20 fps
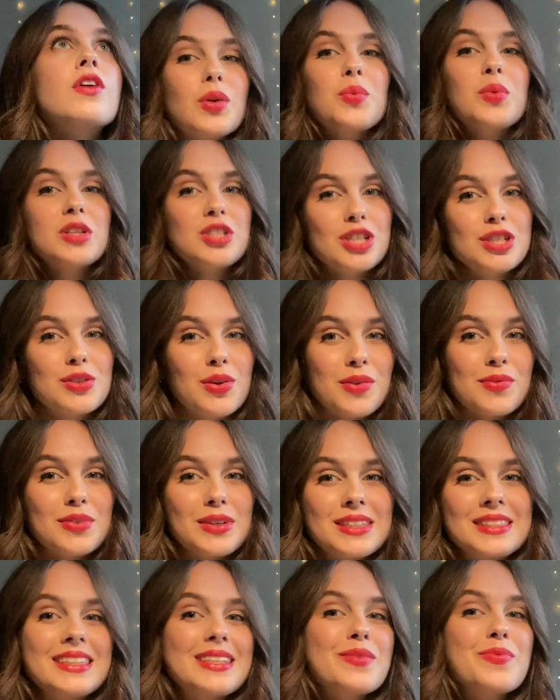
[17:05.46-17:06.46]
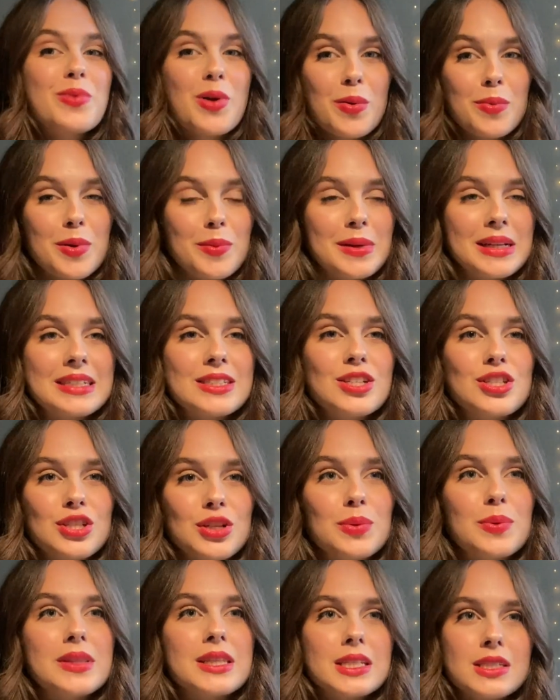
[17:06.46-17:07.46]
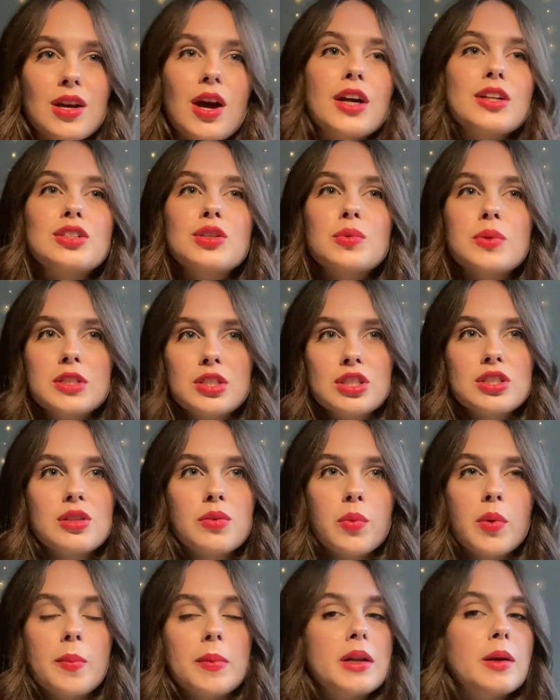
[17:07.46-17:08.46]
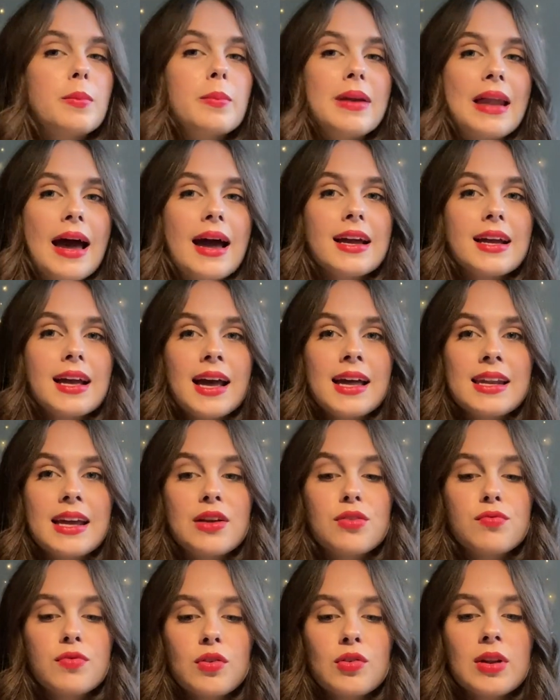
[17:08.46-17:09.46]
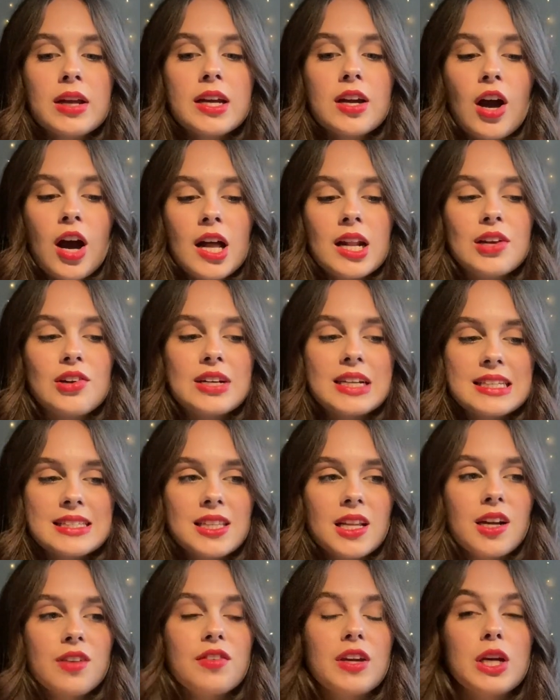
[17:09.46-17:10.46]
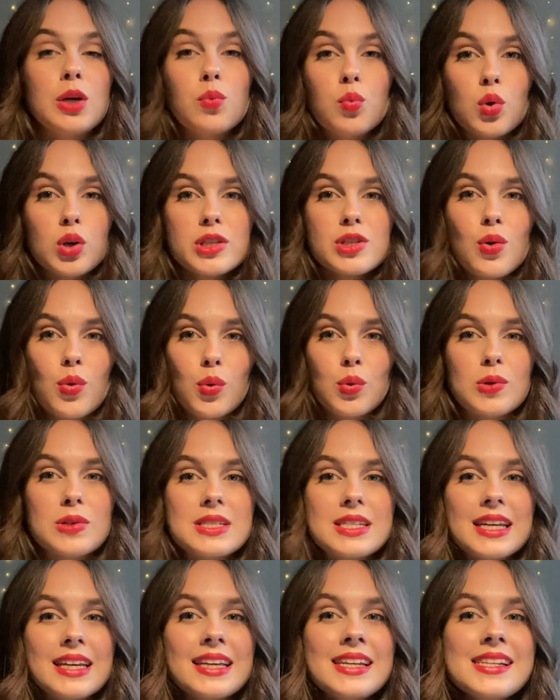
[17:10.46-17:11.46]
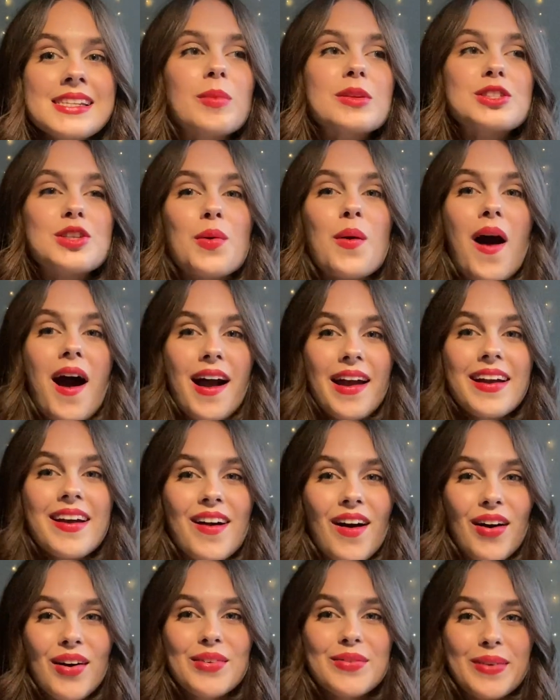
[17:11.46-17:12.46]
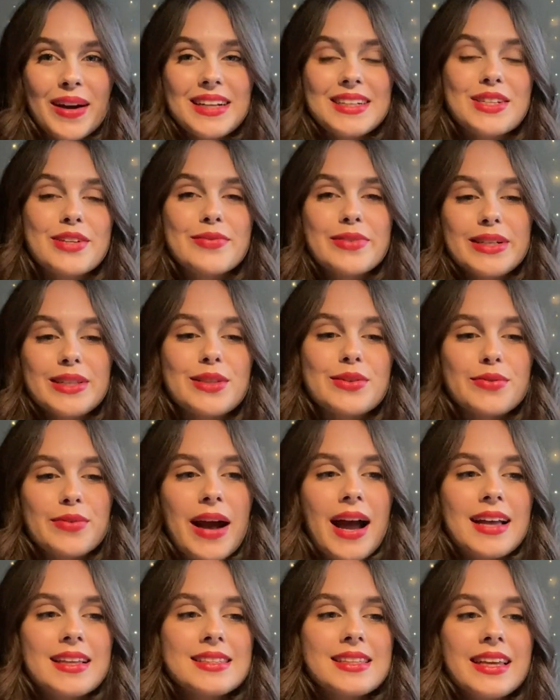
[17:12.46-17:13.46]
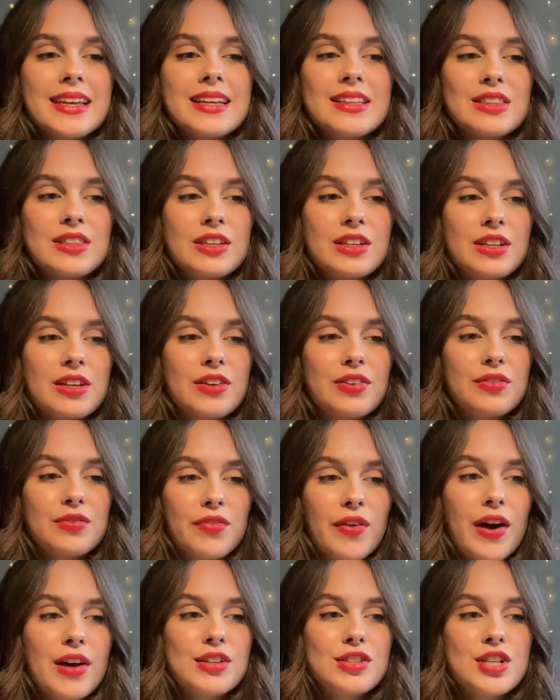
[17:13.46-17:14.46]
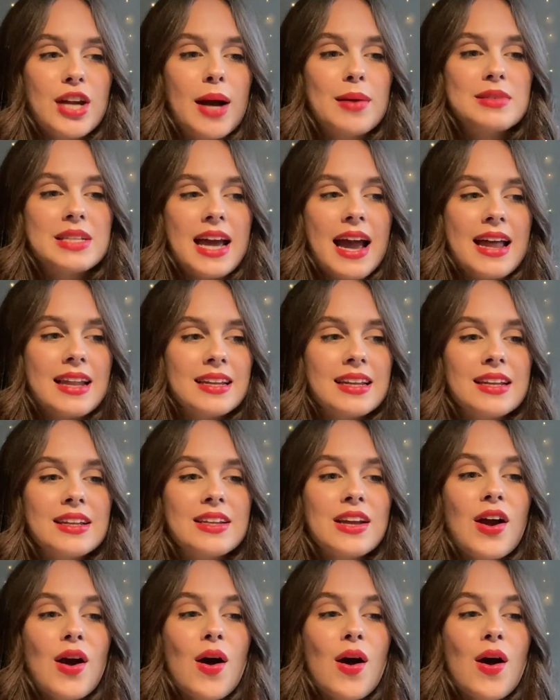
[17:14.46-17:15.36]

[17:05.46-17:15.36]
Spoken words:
which is obviously probably to do with the title, which is The Woman in Black. And I feel like earlier in his life he was haunted, so I can't wait to read the rest. Like, the first chapter ended